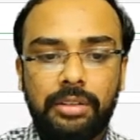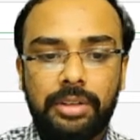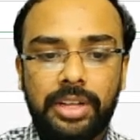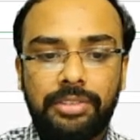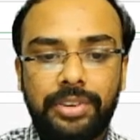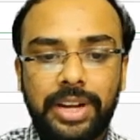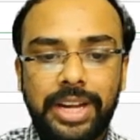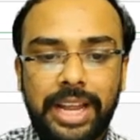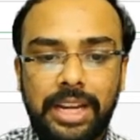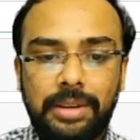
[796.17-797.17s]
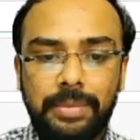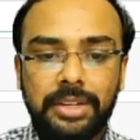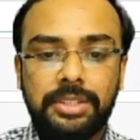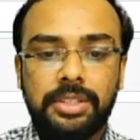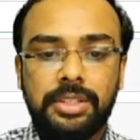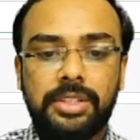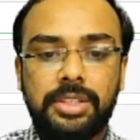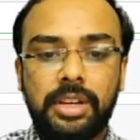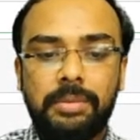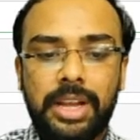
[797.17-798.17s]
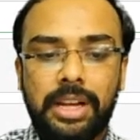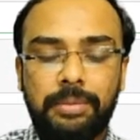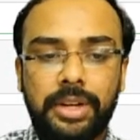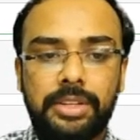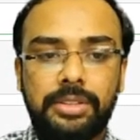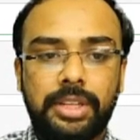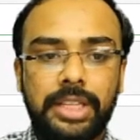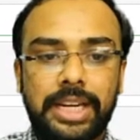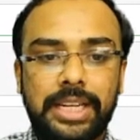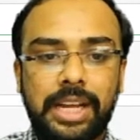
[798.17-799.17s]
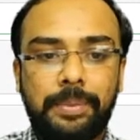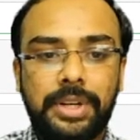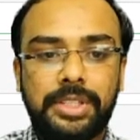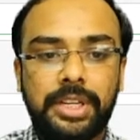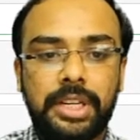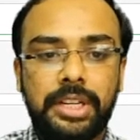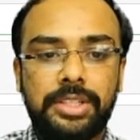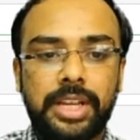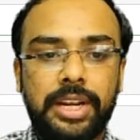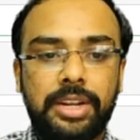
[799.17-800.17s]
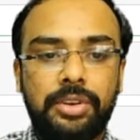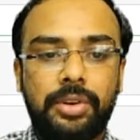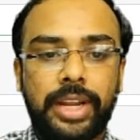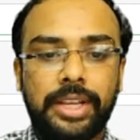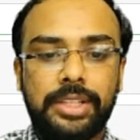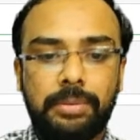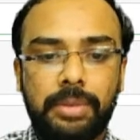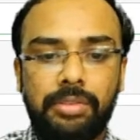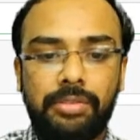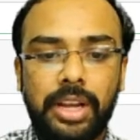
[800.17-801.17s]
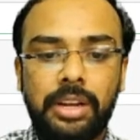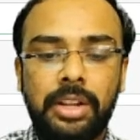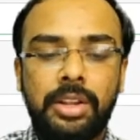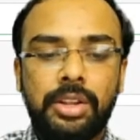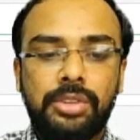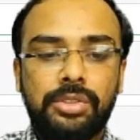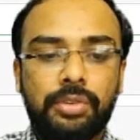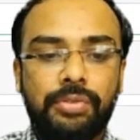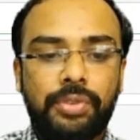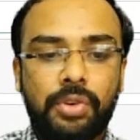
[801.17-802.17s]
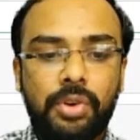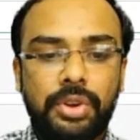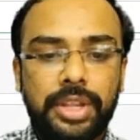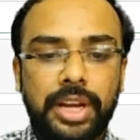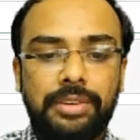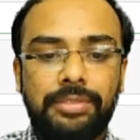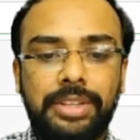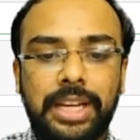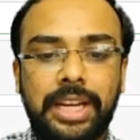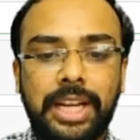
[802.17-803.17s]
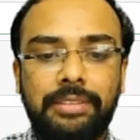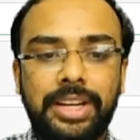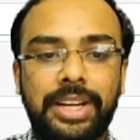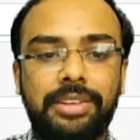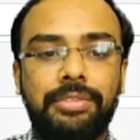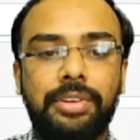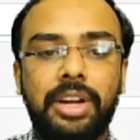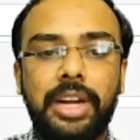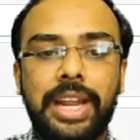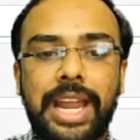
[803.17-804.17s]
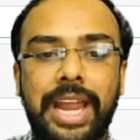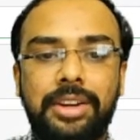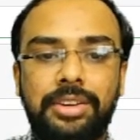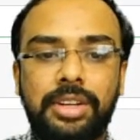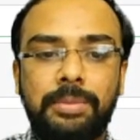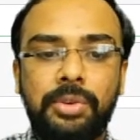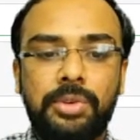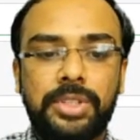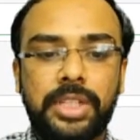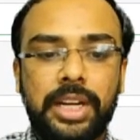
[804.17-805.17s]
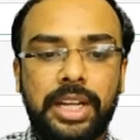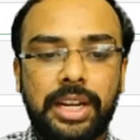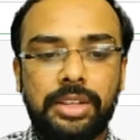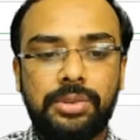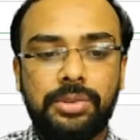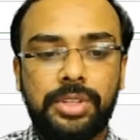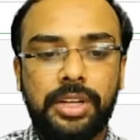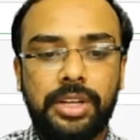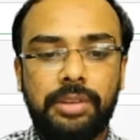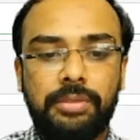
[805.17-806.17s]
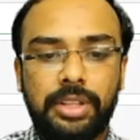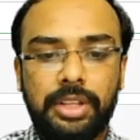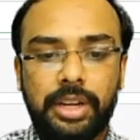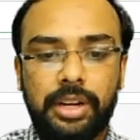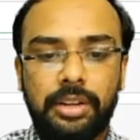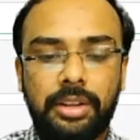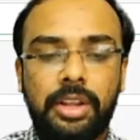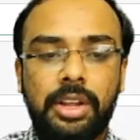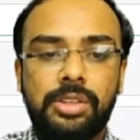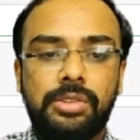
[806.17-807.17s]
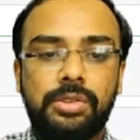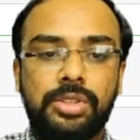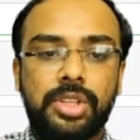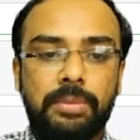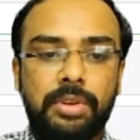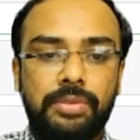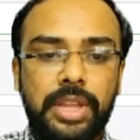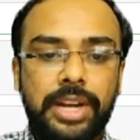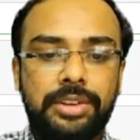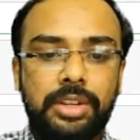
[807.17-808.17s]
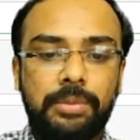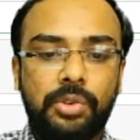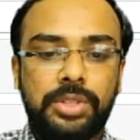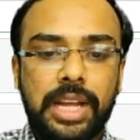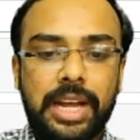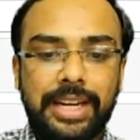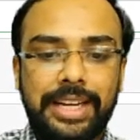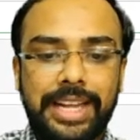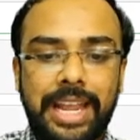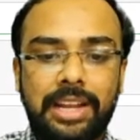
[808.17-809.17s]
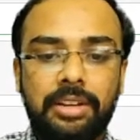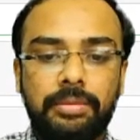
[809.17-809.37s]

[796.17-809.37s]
different elements, sub elements that are present inside your XML file, so for that we are having different attributes that are associated with it. So some of the attributes are tag,